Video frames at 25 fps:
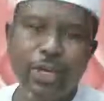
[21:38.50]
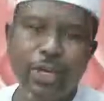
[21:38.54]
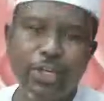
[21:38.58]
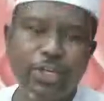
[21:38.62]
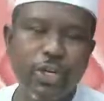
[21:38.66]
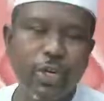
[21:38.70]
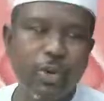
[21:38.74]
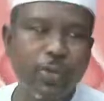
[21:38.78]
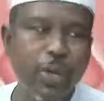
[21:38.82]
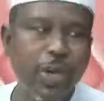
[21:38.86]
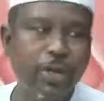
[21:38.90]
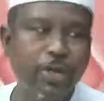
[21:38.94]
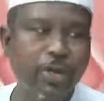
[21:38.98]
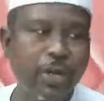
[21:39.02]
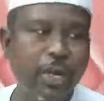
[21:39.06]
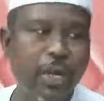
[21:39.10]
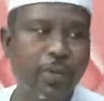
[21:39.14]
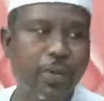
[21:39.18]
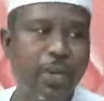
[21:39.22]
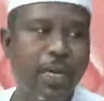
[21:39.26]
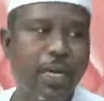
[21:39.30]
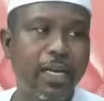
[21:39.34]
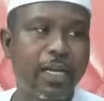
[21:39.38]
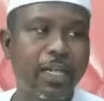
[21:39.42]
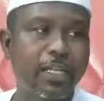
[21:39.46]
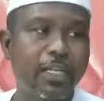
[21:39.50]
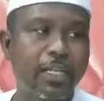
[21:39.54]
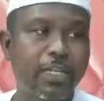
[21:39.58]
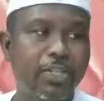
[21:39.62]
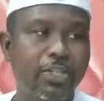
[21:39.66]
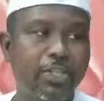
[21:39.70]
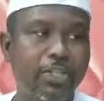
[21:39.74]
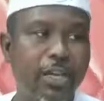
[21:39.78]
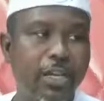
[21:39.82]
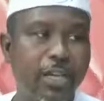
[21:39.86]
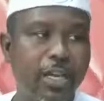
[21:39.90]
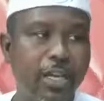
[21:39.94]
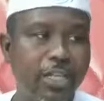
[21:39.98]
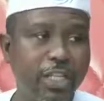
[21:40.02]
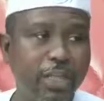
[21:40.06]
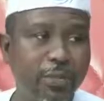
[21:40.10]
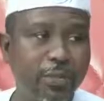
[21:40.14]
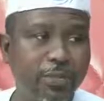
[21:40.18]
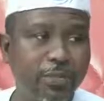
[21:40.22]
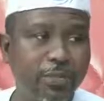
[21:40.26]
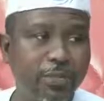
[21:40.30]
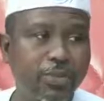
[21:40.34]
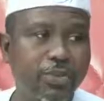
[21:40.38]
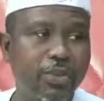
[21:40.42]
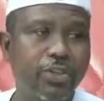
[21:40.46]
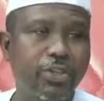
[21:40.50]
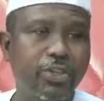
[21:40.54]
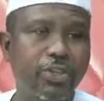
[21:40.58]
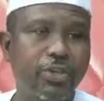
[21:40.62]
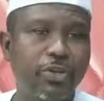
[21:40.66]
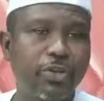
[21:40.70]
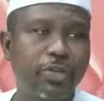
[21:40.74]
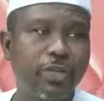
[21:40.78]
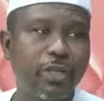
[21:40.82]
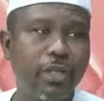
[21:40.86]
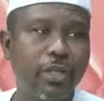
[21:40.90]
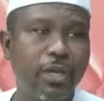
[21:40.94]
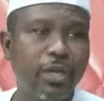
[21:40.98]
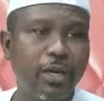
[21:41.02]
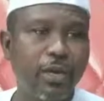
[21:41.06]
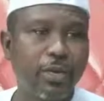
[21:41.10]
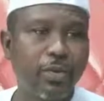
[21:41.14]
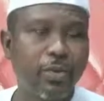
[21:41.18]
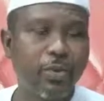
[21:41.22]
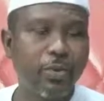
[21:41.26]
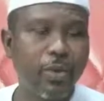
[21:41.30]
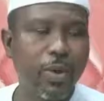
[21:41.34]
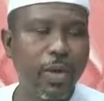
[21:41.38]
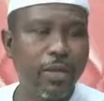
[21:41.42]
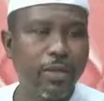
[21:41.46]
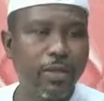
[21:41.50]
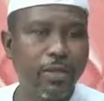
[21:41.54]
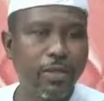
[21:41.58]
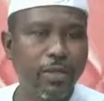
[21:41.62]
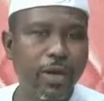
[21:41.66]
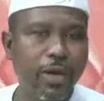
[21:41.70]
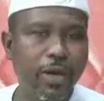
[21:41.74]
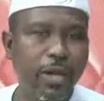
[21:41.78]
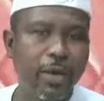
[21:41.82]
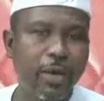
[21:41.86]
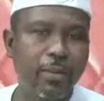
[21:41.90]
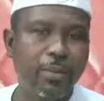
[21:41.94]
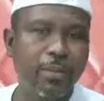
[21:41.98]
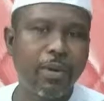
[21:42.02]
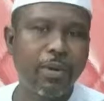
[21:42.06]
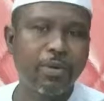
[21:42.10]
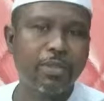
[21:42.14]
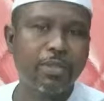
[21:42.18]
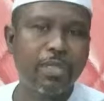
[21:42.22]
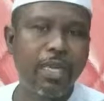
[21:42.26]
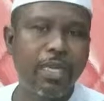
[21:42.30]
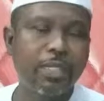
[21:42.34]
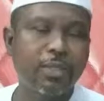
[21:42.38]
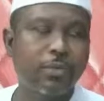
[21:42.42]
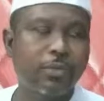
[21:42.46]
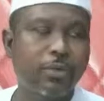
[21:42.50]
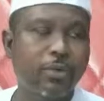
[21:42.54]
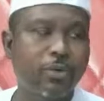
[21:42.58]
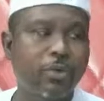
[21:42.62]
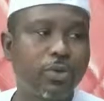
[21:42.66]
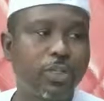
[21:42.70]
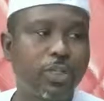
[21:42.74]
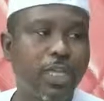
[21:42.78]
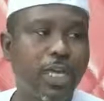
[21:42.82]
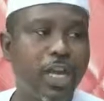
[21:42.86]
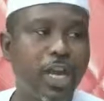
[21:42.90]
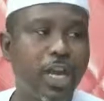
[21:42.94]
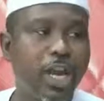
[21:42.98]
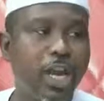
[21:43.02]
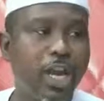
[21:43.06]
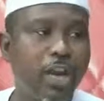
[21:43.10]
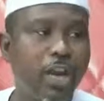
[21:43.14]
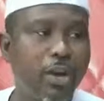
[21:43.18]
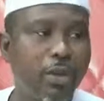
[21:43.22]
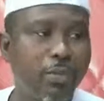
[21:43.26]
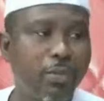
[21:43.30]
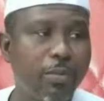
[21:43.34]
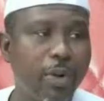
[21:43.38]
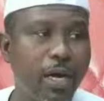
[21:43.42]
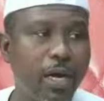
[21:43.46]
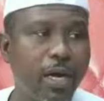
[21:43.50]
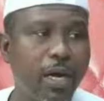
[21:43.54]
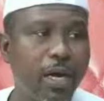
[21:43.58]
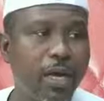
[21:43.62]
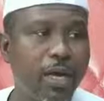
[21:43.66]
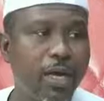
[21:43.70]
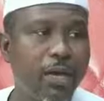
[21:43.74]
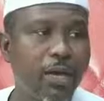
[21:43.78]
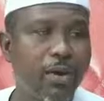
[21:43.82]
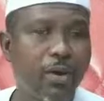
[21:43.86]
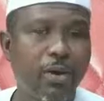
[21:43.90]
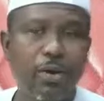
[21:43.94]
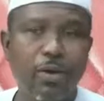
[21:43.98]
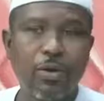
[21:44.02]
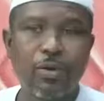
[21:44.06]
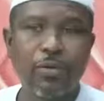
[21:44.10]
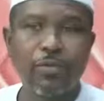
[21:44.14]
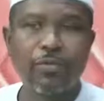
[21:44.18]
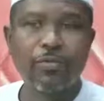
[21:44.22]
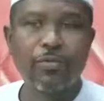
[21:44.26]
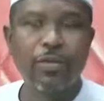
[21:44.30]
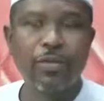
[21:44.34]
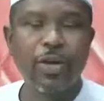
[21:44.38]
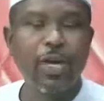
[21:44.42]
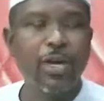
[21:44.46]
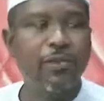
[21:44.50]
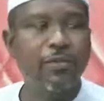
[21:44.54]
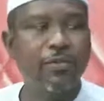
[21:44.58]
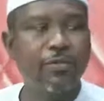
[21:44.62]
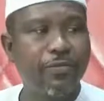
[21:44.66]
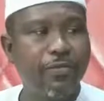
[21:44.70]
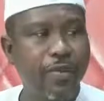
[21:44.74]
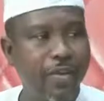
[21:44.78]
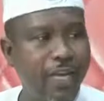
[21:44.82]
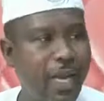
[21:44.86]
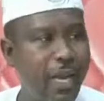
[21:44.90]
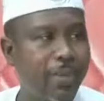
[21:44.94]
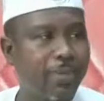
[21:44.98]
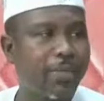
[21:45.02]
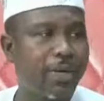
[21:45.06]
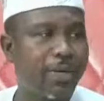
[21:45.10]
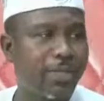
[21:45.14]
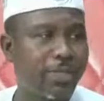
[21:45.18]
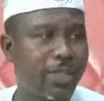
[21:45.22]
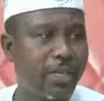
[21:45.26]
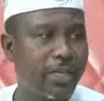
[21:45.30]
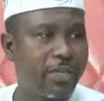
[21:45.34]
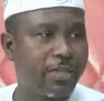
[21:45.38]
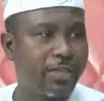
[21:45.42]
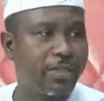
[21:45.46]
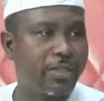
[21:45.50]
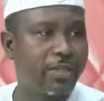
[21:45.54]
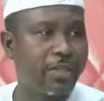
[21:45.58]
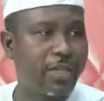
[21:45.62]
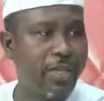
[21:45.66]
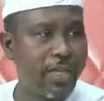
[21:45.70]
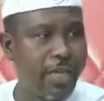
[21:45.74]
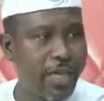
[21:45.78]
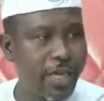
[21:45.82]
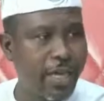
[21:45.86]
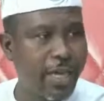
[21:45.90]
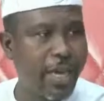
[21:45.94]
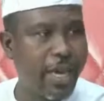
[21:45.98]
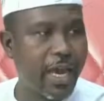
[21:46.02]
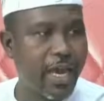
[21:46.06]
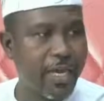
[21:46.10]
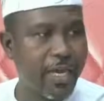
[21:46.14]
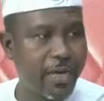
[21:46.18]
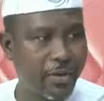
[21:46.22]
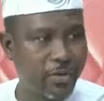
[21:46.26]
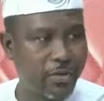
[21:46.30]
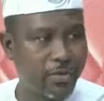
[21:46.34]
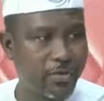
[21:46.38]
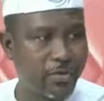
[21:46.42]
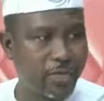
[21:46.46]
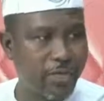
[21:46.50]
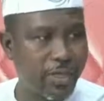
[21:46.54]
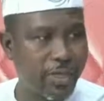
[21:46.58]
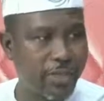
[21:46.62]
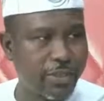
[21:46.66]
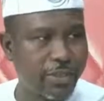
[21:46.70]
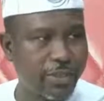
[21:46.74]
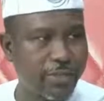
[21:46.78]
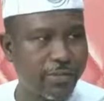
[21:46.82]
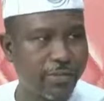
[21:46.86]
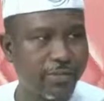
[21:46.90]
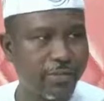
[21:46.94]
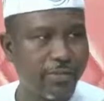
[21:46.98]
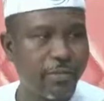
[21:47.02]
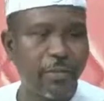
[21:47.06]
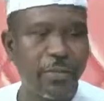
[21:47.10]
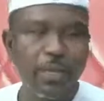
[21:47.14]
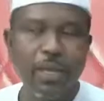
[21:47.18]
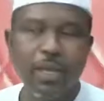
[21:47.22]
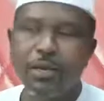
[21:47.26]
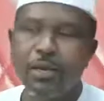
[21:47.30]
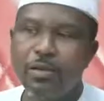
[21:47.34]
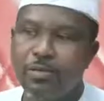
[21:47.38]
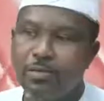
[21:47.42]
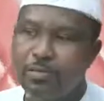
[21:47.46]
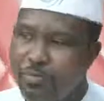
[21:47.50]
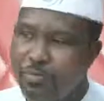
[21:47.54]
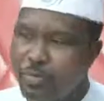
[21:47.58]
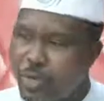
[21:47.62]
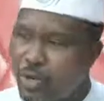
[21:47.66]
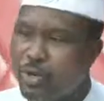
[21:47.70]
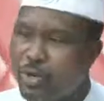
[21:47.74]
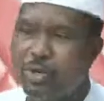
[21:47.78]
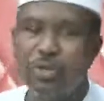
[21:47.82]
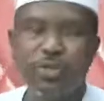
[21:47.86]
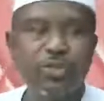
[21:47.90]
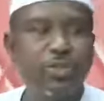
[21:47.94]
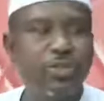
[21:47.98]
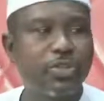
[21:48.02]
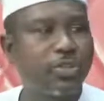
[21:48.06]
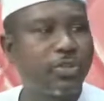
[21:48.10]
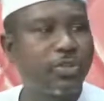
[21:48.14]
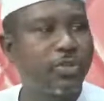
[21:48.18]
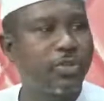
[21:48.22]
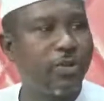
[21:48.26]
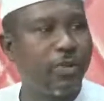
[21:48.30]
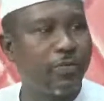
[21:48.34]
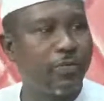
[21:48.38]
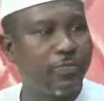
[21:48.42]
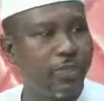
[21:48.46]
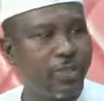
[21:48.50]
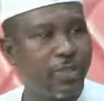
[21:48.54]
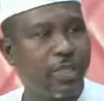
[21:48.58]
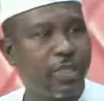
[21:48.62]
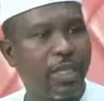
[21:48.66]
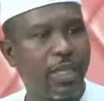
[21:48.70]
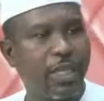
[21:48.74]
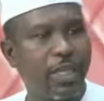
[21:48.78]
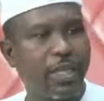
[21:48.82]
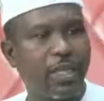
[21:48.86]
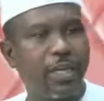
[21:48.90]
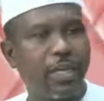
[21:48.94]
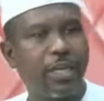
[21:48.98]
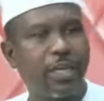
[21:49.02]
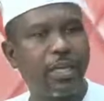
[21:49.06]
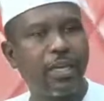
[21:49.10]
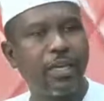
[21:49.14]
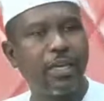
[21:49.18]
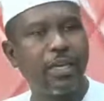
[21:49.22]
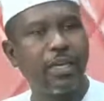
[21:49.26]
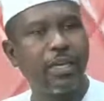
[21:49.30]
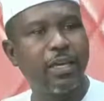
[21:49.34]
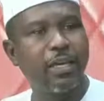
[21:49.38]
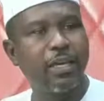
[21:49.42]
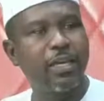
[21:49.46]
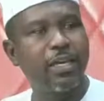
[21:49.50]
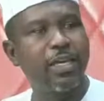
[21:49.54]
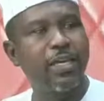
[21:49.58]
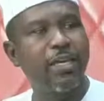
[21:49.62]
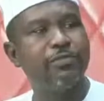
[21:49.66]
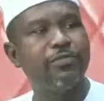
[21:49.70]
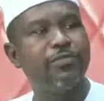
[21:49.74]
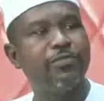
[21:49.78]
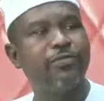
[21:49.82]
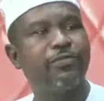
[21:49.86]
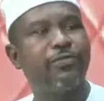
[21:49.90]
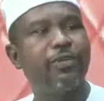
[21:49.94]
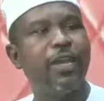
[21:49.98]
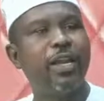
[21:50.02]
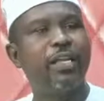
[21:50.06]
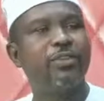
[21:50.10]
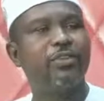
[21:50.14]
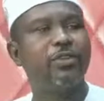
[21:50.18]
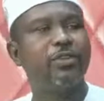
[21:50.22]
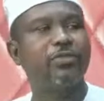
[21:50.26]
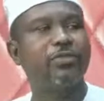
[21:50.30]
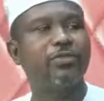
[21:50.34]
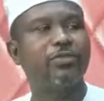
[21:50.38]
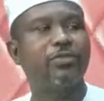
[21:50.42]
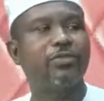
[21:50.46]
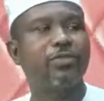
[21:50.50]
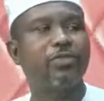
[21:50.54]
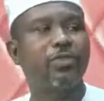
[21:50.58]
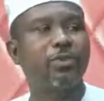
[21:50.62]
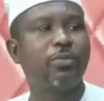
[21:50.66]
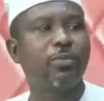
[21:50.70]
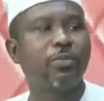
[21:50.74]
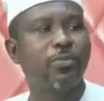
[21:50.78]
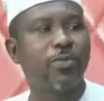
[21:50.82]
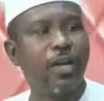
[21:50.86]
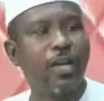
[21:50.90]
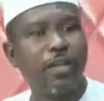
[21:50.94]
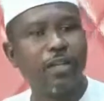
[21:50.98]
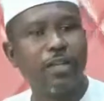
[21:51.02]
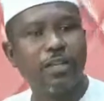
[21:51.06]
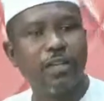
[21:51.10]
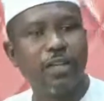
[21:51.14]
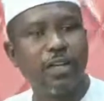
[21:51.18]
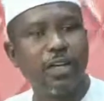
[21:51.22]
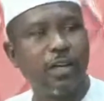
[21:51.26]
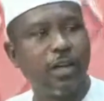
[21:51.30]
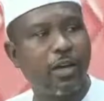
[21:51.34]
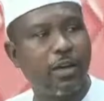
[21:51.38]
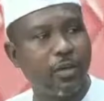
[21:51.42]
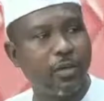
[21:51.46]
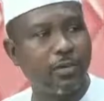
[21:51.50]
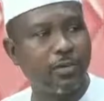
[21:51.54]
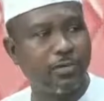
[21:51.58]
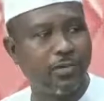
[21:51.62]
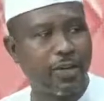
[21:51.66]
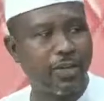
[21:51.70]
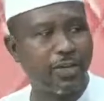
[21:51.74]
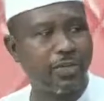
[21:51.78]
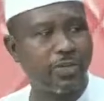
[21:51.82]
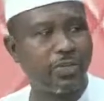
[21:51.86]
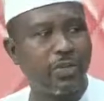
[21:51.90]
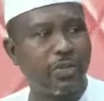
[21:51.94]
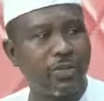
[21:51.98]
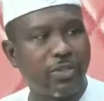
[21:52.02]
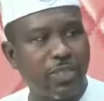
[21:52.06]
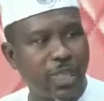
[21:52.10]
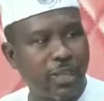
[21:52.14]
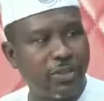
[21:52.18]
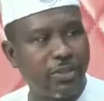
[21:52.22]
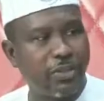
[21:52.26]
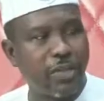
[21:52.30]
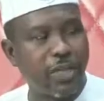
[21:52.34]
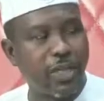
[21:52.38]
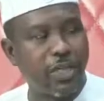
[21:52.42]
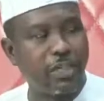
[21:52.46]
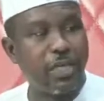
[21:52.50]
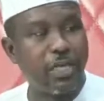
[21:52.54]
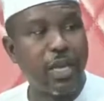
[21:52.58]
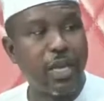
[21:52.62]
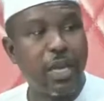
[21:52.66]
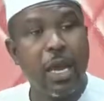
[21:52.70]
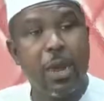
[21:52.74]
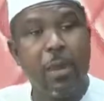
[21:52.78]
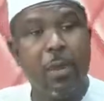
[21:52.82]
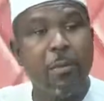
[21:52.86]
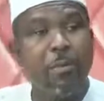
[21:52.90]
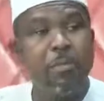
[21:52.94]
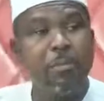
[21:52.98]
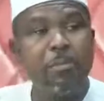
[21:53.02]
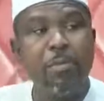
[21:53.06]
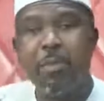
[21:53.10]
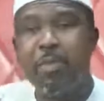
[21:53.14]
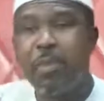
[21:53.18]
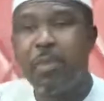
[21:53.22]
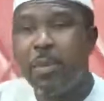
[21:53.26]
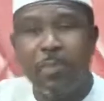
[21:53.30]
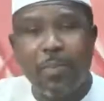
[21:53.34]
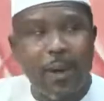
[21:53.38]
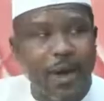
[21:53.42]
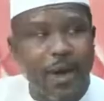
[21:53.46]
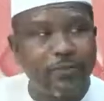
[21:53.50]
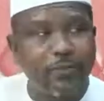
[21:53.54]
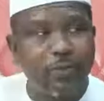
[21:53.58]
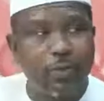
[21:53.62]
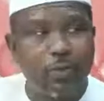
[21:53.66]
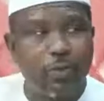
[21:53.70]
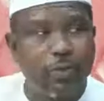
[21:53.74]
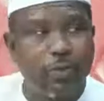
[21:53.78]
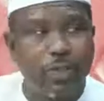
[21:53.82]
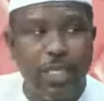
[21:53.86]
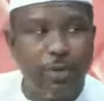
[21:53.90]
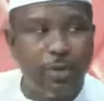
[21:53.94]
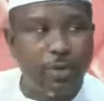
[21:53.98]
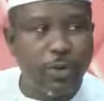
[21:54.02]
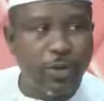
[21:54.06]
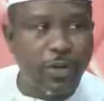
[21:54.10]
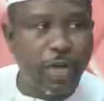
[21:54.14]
we are talking about, this leadership position that we're talking about has brought us a number of federal presidents here in Ogun State because of the influence of some of our sons and daughters. Maybe perhaps Ogun State would not have been